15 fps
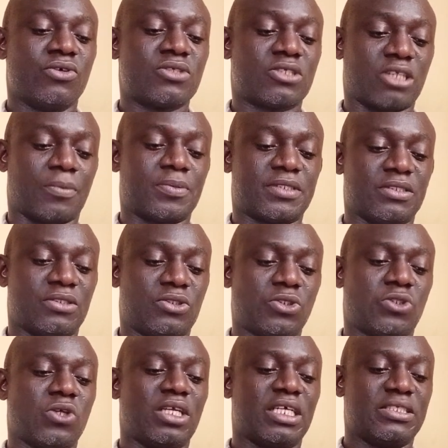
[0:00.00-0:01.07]

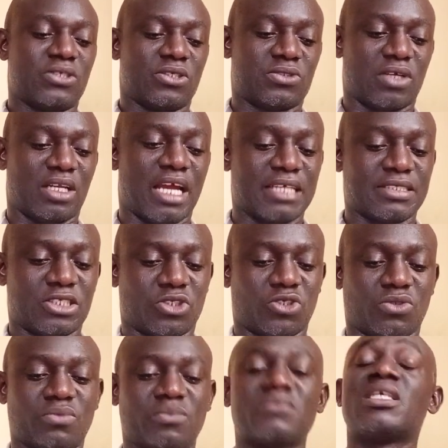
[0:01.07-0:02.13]
substitution
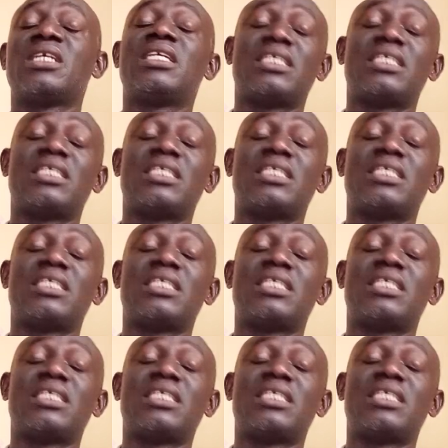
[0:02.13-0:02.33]
industrialization